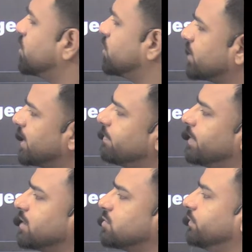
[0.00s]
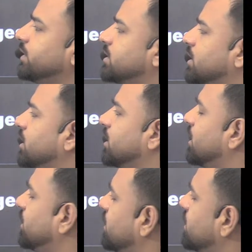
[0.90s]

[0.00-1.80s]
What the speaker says: suicide bags of the cell, contains